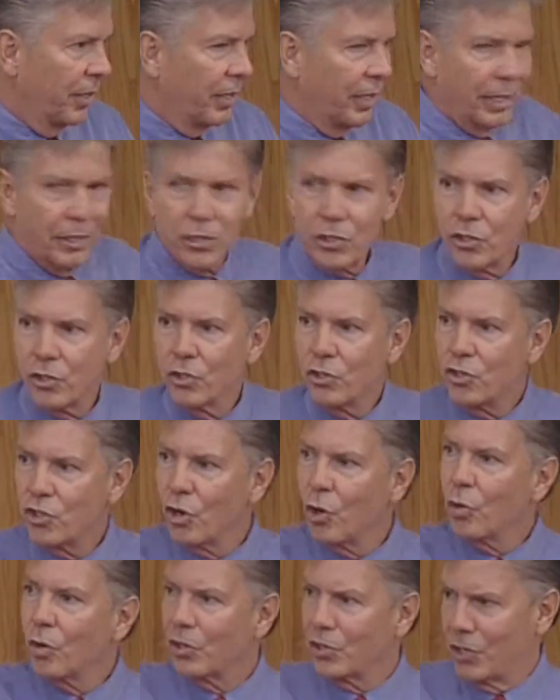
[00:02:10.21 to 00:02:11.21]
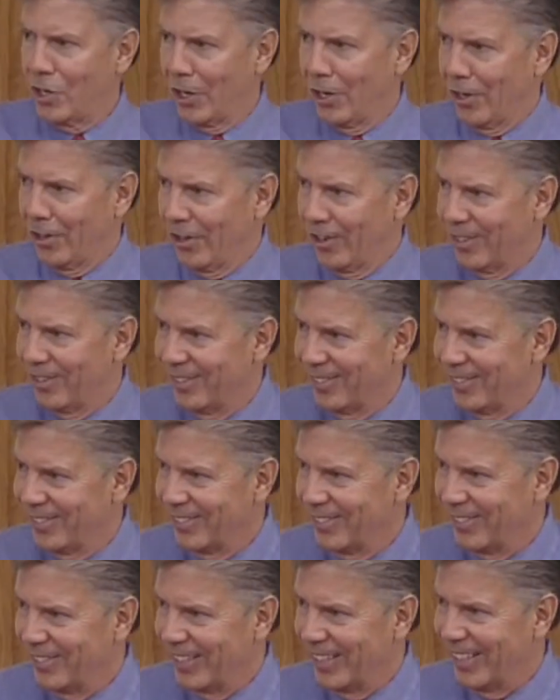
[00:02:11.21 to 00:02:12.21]
It's the joke teller,
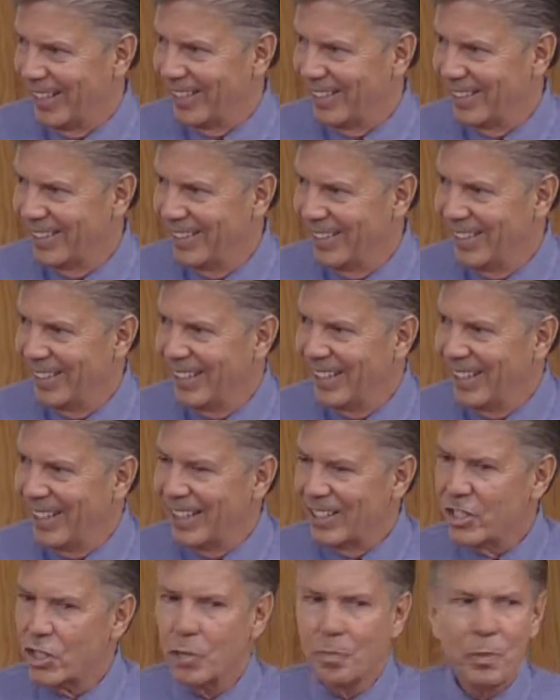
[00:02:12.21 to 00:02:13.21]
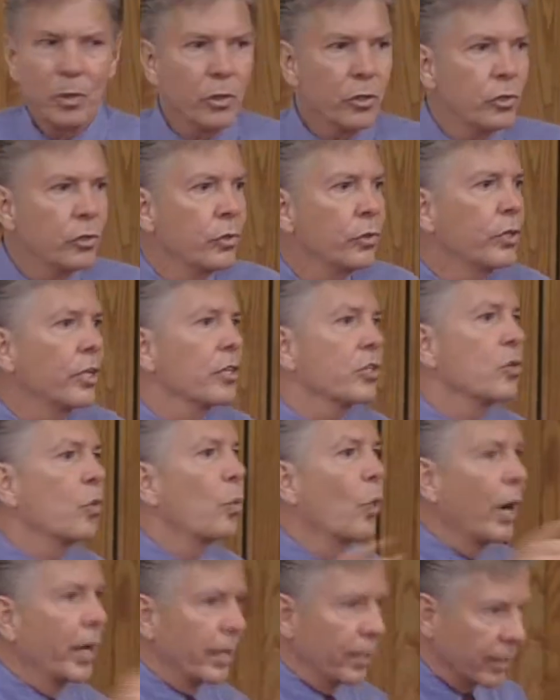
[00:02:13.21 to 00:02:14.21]
right? It's the person who doesn't
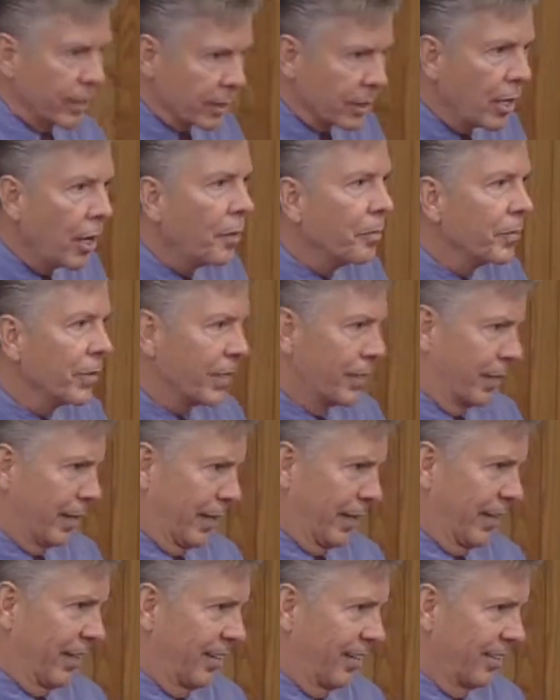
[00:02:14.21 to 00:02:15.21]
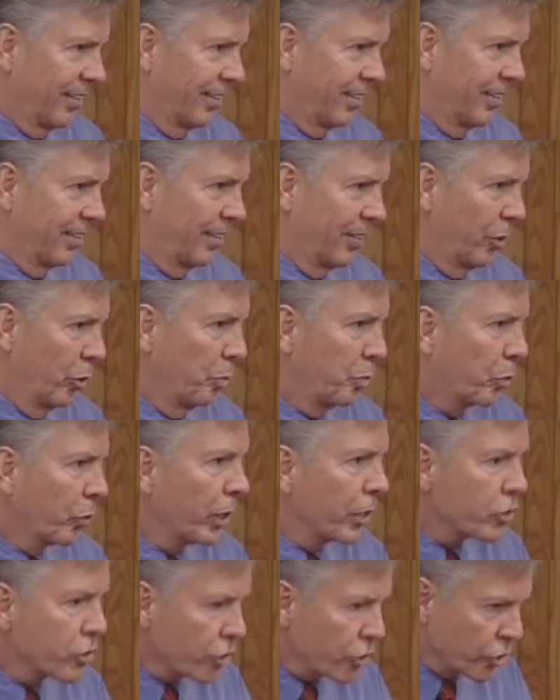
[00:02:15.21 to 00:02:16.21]
want you to come today, who
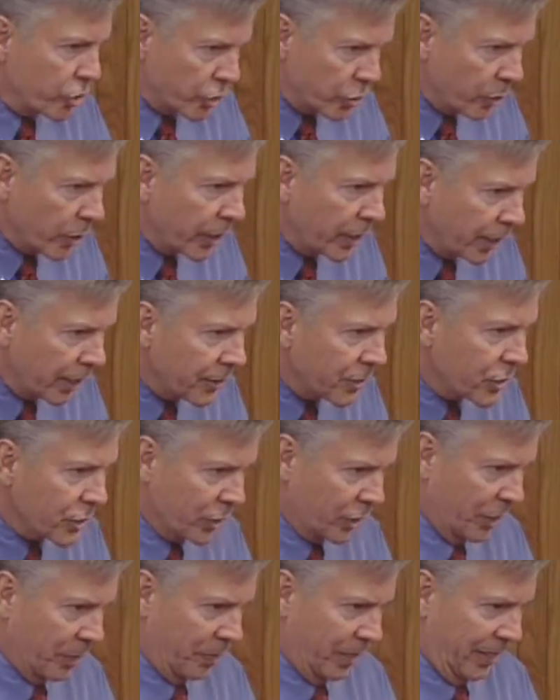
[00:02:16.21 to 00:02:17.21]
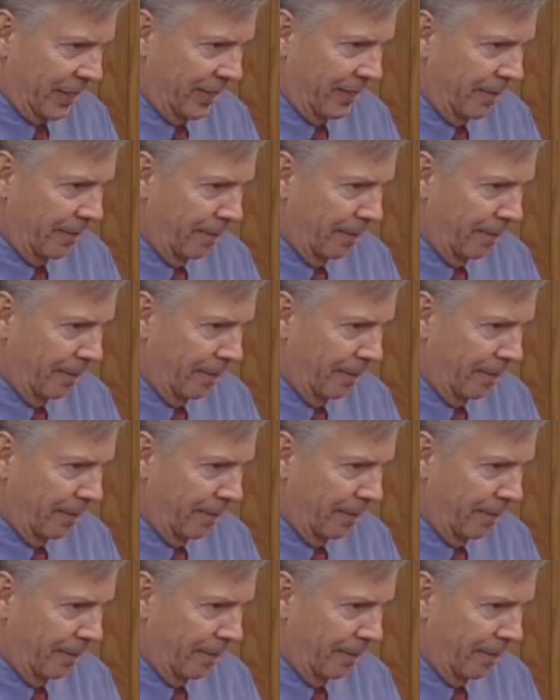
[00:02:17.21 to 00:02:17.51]
pressures you against coming.